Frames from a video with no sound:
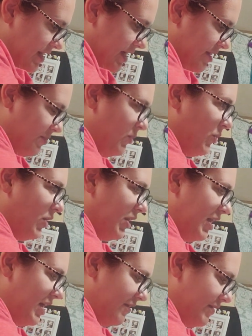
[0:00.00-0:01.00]
Ten more oh,
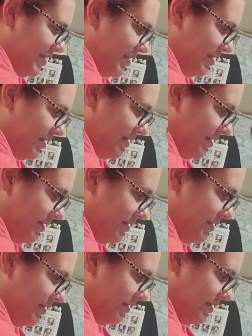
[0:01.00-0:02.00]
left. Oh, oh,
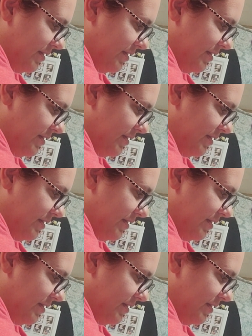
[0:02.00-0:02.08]
oh.